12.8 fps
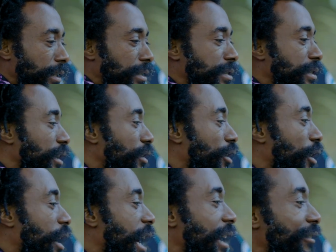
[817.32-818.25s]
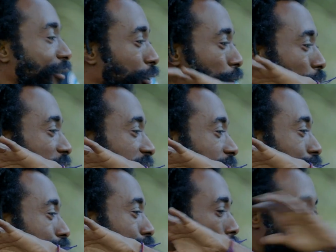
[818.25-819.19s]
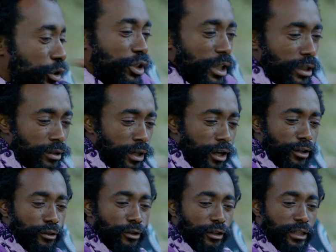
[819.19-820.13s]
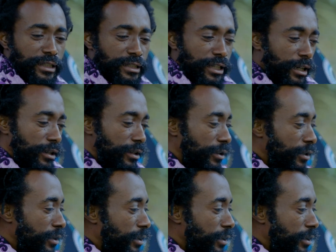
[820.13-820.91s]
It's not no highfalutin budget or no, it's a